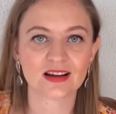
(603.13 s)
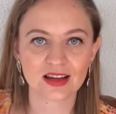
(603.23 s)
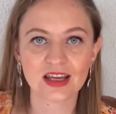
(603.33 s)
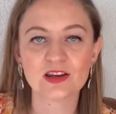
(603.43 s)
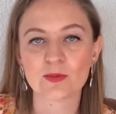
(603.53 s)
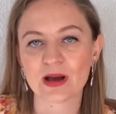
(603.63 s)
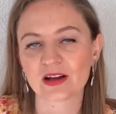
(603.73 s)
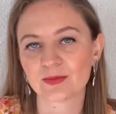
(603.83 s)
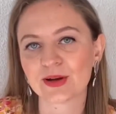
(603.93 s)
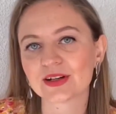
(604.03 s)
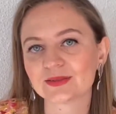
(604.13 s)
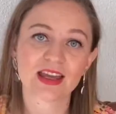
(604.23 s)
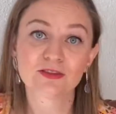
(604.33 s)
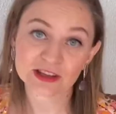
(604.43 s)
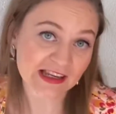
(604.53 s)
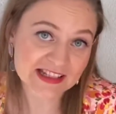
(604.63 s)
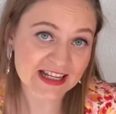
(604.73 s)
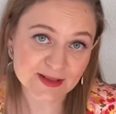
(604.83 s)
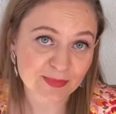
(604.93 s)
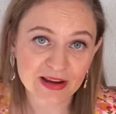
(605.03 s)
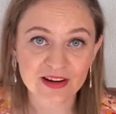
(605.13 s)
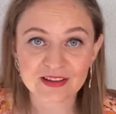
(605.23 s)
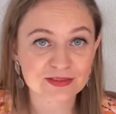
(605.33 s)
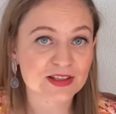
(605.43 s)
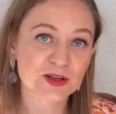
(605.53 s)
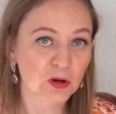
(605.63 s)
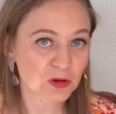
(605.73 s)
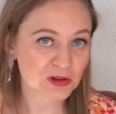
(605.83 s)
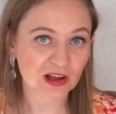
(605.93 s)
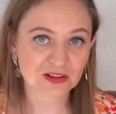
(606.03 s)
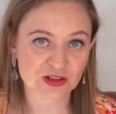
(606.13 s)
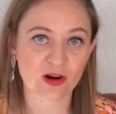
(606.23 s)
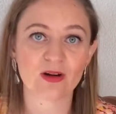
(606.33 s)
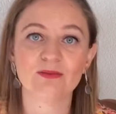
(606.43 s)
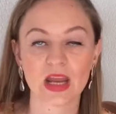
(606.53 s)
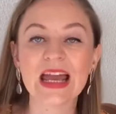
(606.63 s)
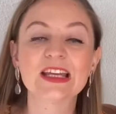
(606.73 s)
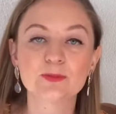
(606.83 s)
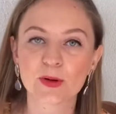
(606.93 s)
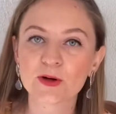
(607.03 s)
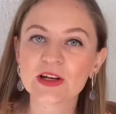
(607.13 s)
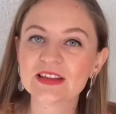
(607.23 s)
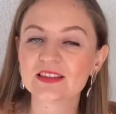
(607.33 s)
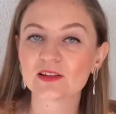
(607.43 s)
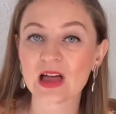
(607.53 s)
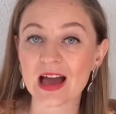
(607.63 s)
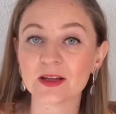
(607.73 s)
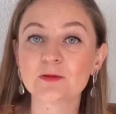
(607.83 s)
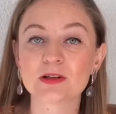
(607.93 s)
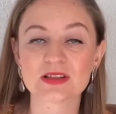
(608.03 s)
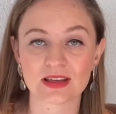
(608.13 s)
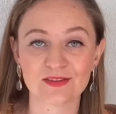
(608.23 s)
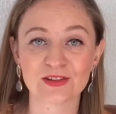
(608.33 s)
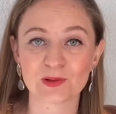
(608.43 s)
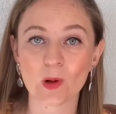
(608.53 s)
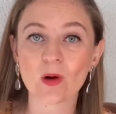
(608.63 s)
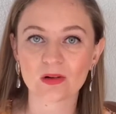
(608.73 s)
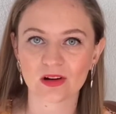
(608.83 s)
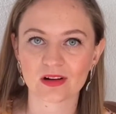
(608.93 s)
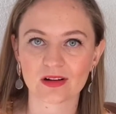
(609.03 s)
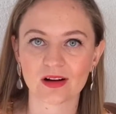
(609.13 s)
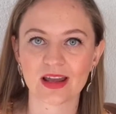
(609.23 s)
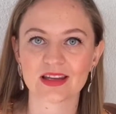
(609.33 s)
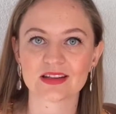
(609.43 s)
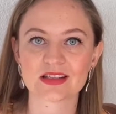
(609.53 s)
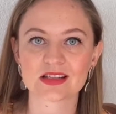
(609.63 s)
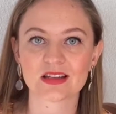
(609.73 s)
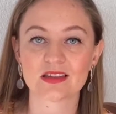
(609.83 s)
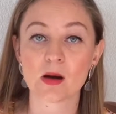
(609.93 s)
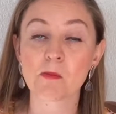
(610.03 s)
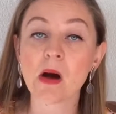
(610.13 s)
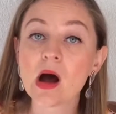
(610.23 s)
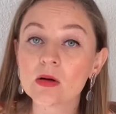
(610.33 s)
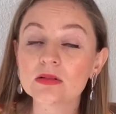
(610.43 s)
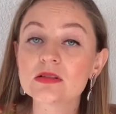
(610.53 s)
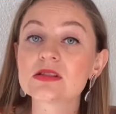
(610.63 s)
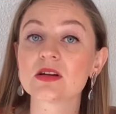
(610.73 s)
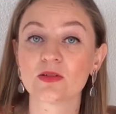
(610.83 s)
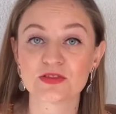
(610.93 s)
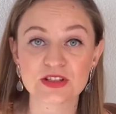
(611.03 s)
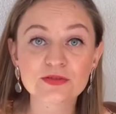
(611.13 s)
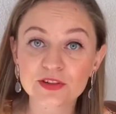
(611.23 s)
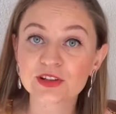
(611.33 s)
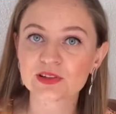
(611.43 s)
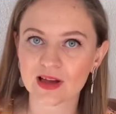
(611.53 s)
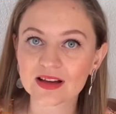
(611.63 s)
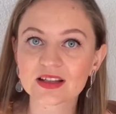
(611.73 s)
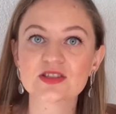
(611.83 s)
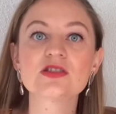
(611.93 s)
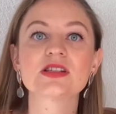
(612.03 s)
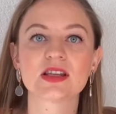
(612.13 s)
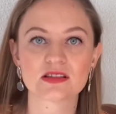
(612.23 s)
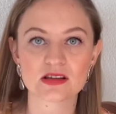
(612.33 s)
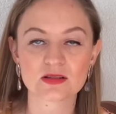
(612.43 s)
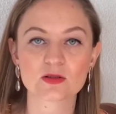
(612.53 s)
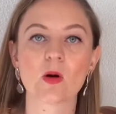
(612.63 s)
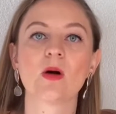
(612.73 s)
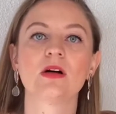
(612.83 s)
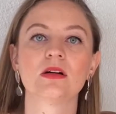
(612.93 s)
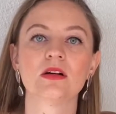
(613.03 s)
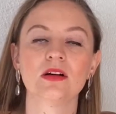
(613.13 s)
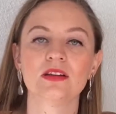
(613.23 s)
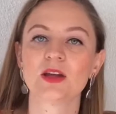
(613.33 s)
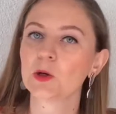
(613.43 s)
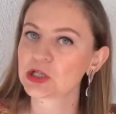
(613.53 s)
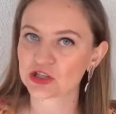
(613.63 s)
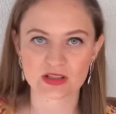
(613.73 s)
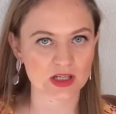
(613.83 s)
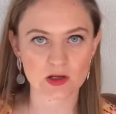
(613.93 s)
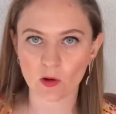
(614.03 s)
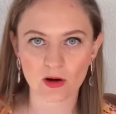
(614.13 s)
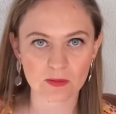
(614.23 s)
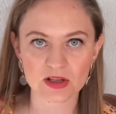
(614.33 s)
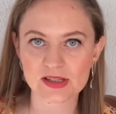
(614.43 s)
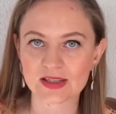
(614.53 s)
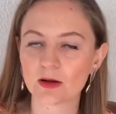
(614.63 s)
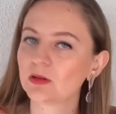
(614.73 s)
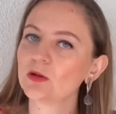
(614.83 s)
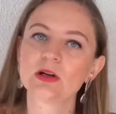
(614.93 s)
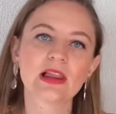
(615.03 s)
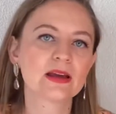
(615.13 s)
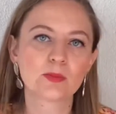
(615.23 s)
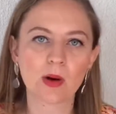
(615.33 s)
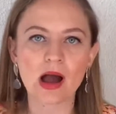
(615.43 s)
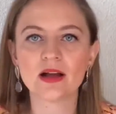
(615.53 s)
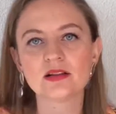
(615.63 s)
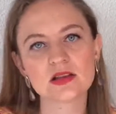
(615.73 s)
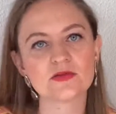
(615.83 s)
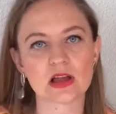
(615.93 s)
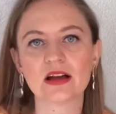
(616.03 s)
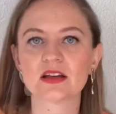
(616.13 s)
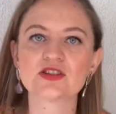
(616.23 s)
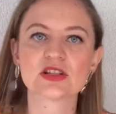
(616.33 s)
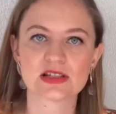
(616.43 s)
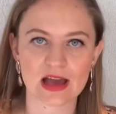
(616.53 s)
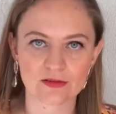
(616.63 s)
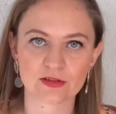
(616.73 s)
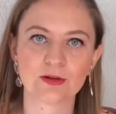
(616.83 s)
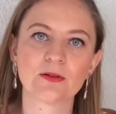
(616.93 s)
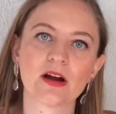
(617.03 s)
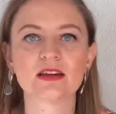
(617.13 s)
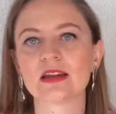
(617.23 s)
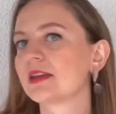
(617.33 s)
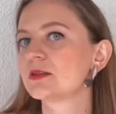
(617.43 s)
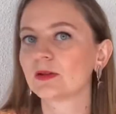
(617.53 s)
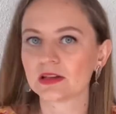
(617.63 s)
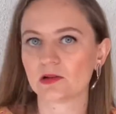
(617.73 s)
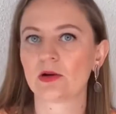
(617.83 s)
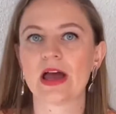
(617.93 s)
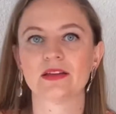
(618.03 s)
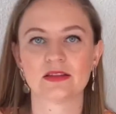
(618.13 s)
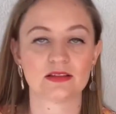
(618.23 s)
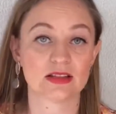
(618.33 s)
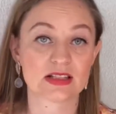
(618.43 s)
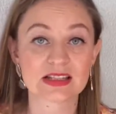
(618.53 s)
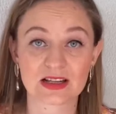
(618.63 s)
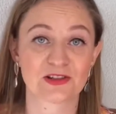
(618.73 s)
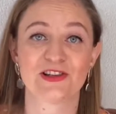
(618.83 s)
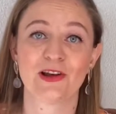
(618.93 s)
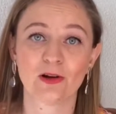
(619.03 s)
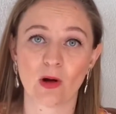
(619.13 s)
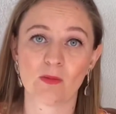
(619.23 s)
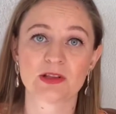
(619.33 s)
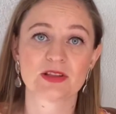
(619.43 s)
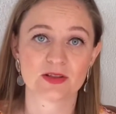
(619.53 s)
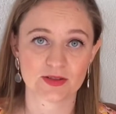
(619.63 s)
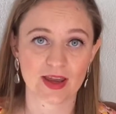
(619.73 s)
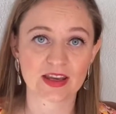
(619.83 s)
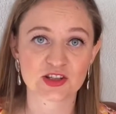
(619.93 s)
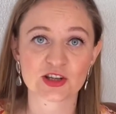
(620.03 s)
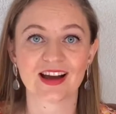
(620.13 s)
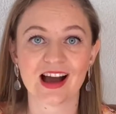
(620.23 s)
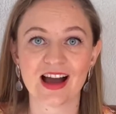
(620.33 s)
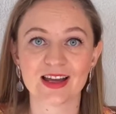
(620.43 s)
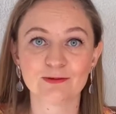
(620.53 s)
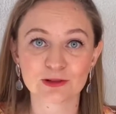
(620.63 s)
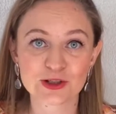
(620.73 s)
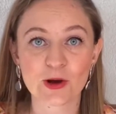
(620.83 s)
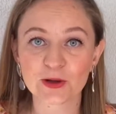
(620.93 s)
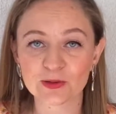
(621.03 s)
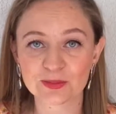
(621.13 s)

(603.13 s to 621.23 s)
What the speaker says: in your backpack, even a teddy bear if it's your good luck charm. In Berlin, the line was even longer, and the amounts of different luggages that I saw, they were just enormous. There were like piles of luggages everywhere. And that's when I read that this is actually a common situation. I will show you a